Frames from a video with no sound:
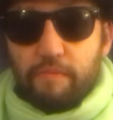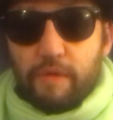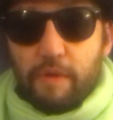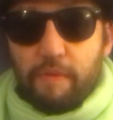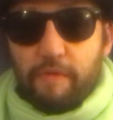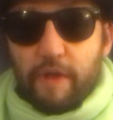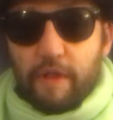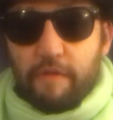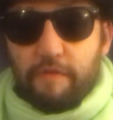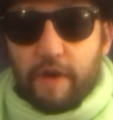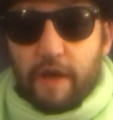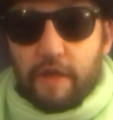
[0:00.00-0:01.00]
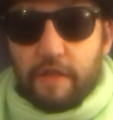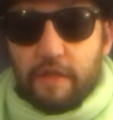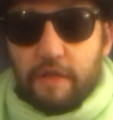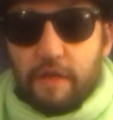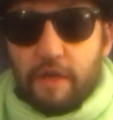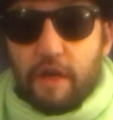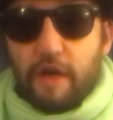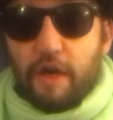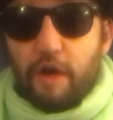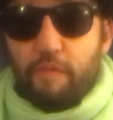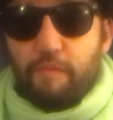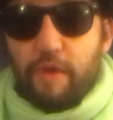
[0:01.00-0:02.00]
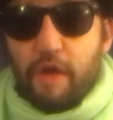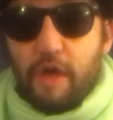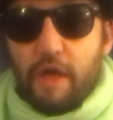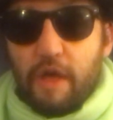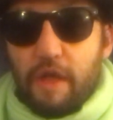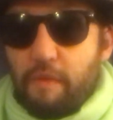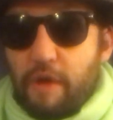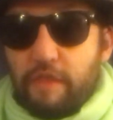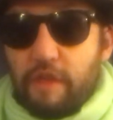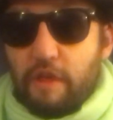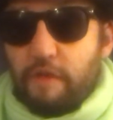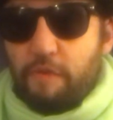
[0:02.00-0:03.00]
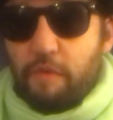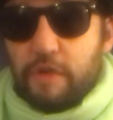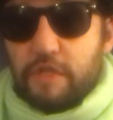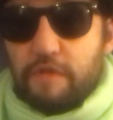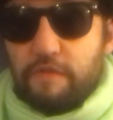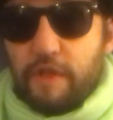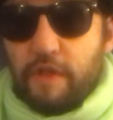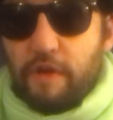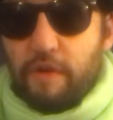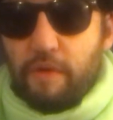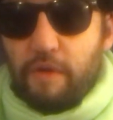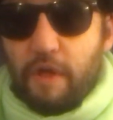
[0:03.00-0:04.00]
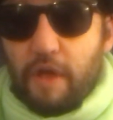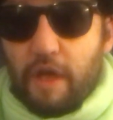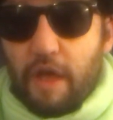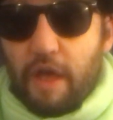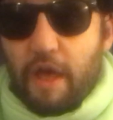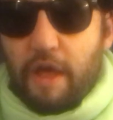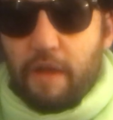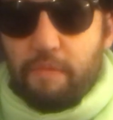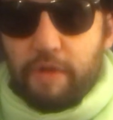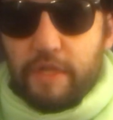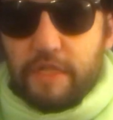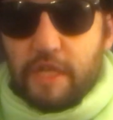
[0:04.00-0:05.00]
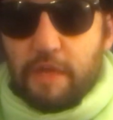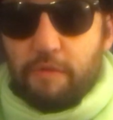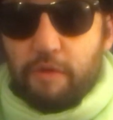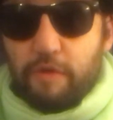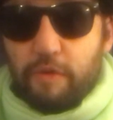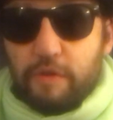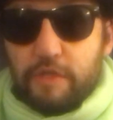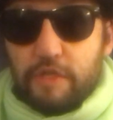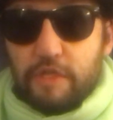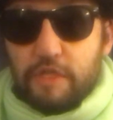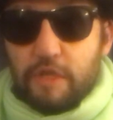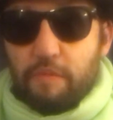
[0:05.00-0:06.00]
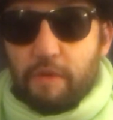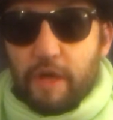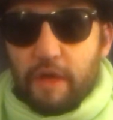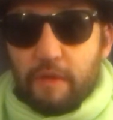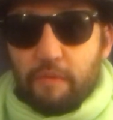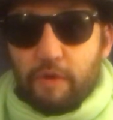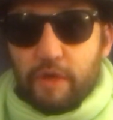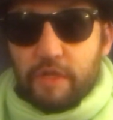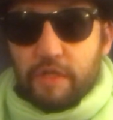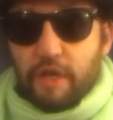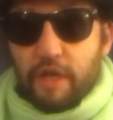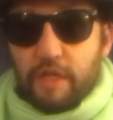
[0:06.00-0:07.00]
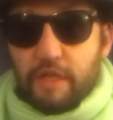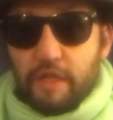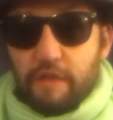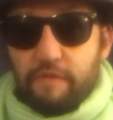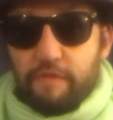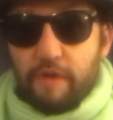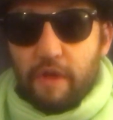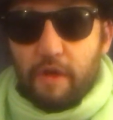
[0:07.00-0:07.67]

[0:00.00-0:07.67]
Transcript: that'd be frankly fucked. Anyway, thank you for watching the video, and please keep all your questions about what it's like to live